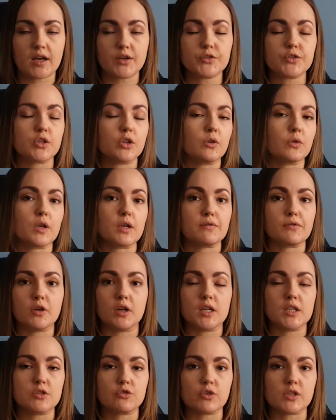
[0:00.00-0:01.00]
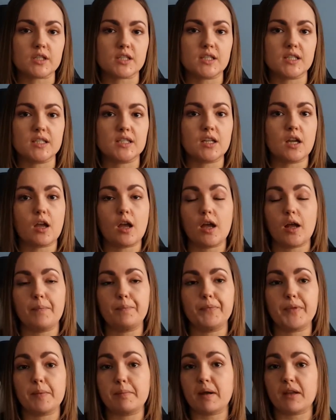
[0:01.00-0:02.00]
So if you're interested
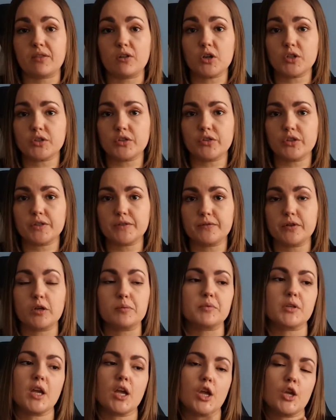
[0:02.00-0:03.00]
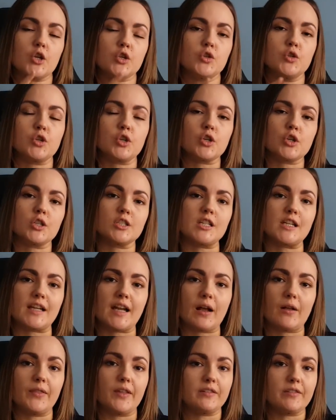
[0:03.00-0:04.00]
in my thoughts on those films, you can go check
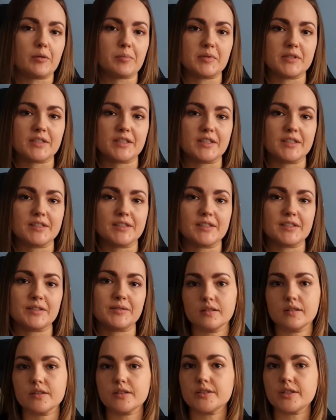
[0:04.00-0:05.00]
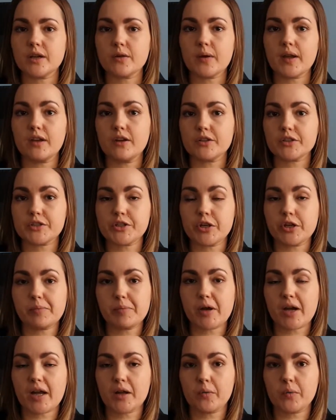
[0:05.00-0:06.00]
out their episodes. So in October
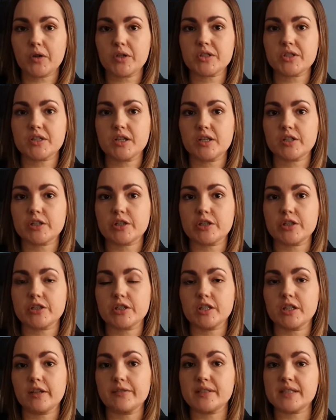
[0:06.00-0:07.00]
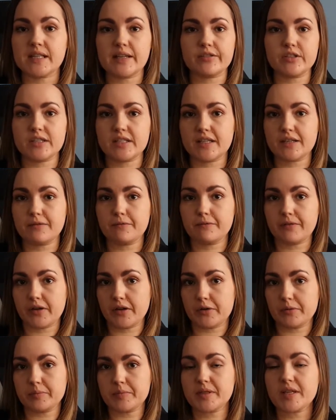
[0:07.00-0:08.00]
I watched a total of 17
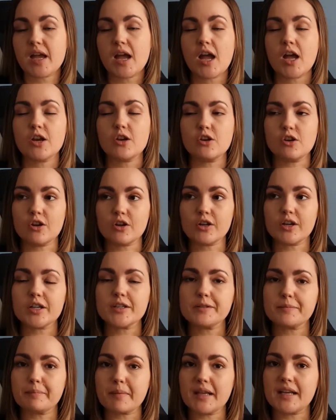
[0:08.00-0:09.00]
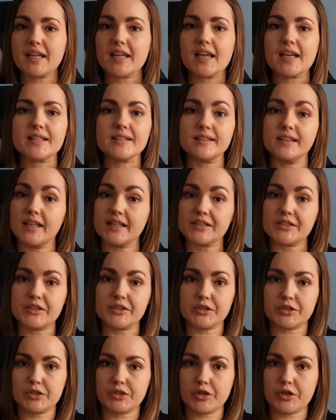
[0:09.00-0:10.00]
films, not as many as last
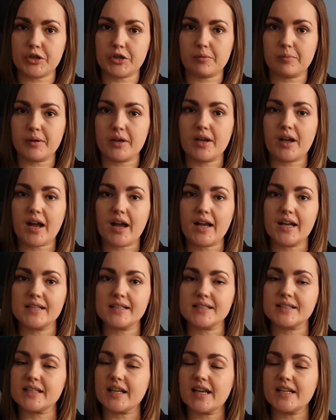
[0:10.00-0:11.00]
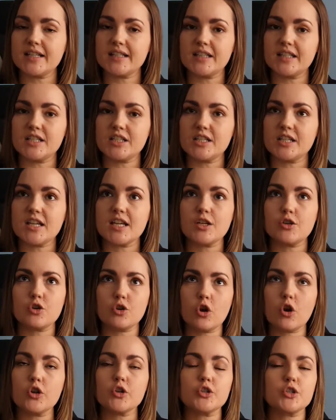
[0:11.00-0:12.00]
October. I decided this year
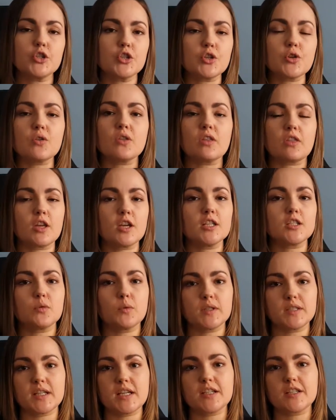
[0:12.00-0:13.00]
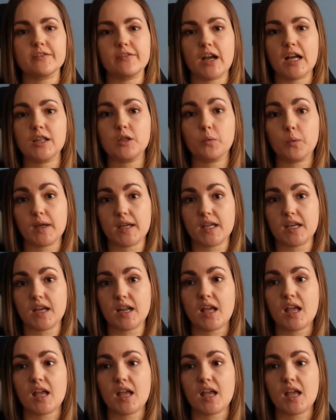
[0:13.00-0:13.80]
not to do the 31 Days of Halloween.